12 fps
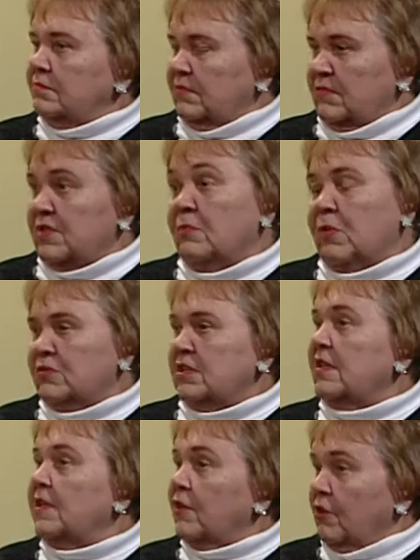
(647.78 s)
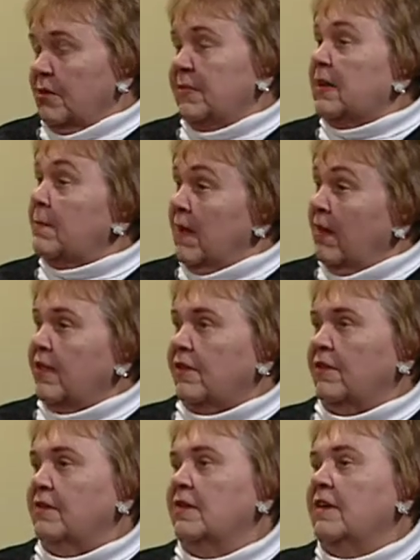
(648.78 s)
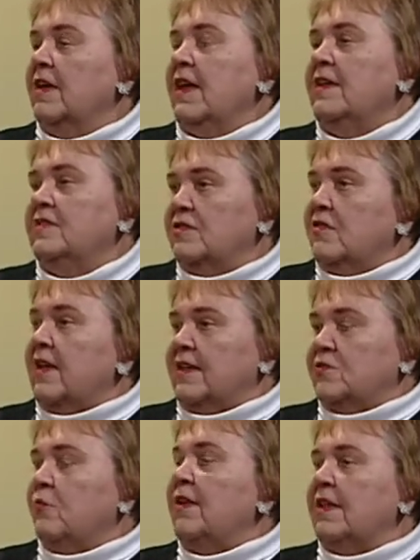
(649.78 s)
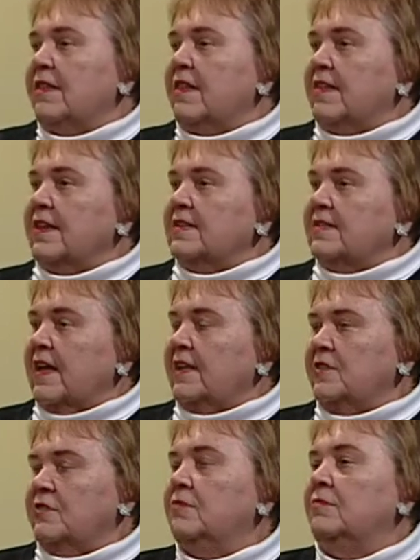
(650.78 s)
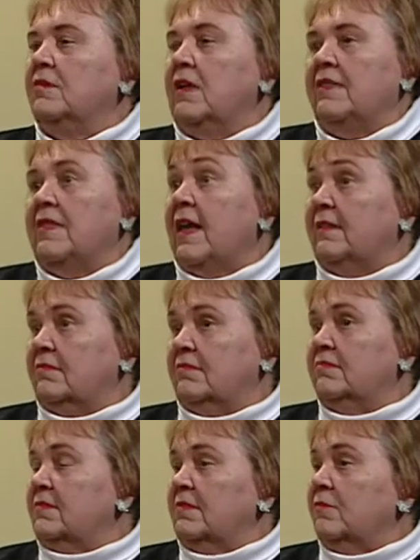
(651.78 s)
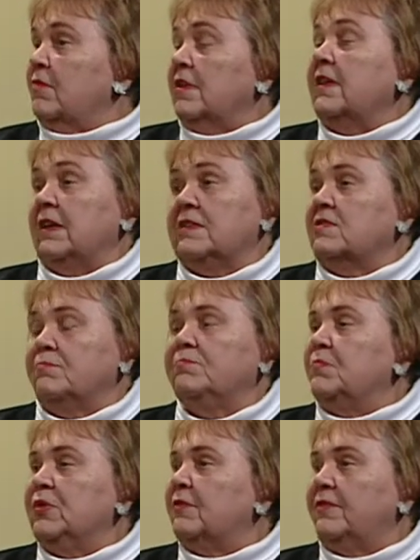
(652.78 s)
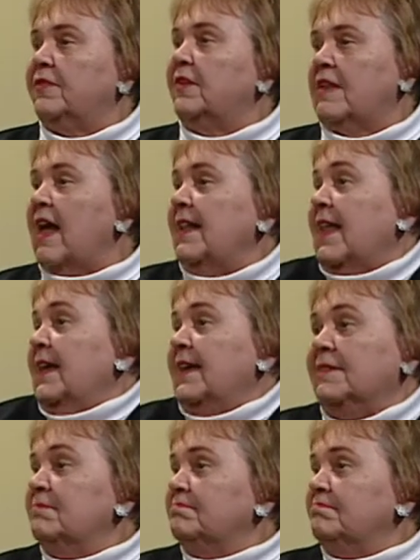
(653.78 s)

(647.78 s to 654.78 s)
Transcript: supposedly you're going to be a mother, and so that's one of the things they do that really is beautiful. I like it.